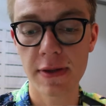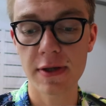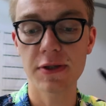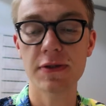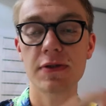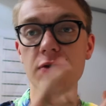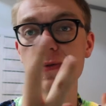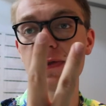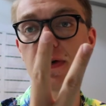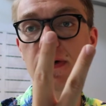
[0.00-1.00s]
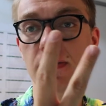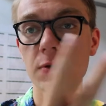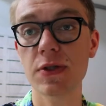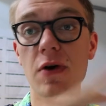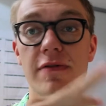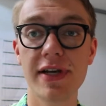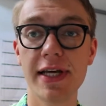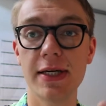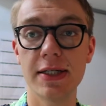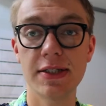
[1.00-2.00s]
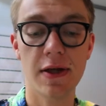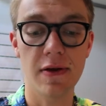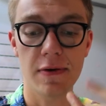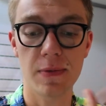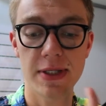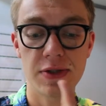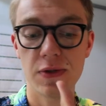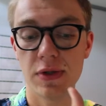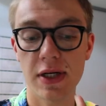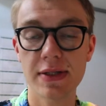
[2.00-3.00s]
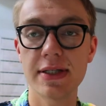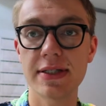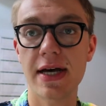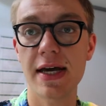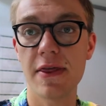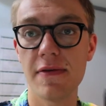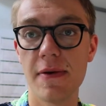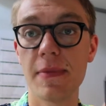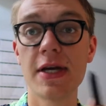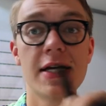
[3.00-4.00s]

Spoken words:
They're just 2 circles overlaying each other with 2 dots inside of them.